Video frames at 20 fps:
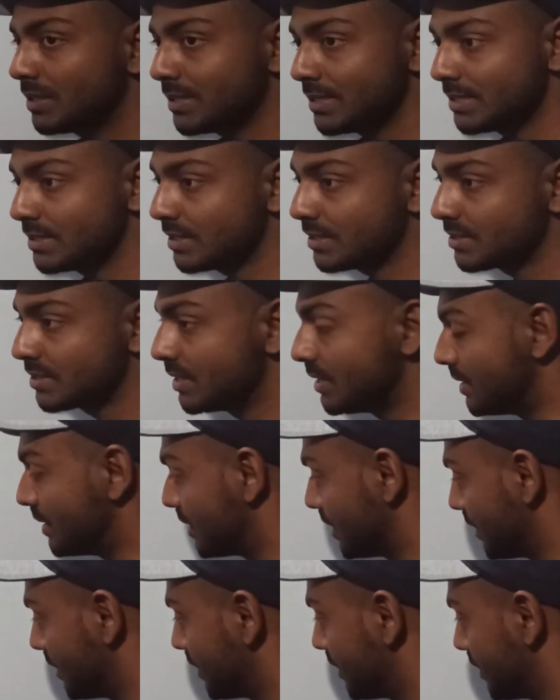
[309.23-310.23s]
is a
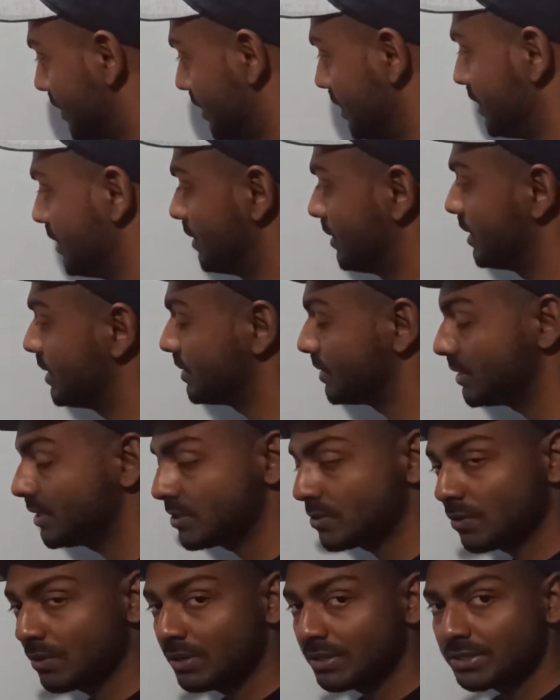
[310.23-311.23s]
cylinder. Then this
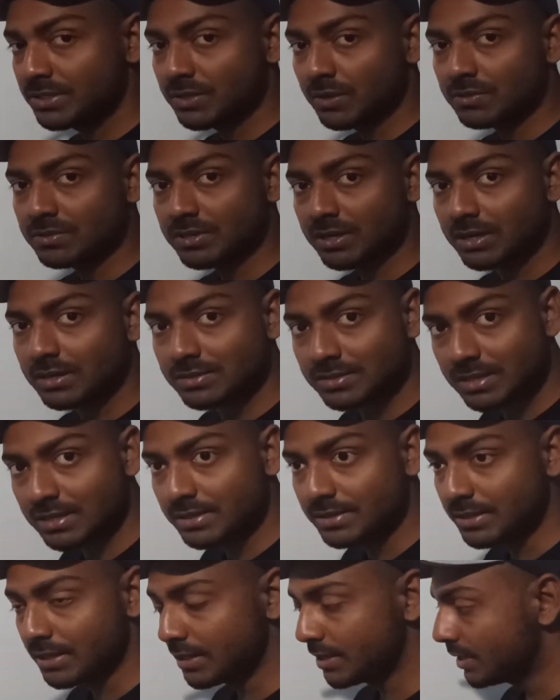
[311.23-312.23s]
solid is also a
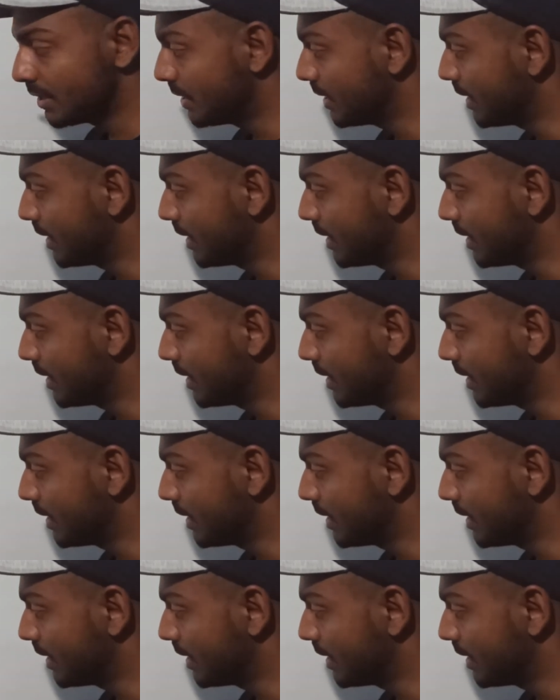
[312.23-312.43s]
cylinder,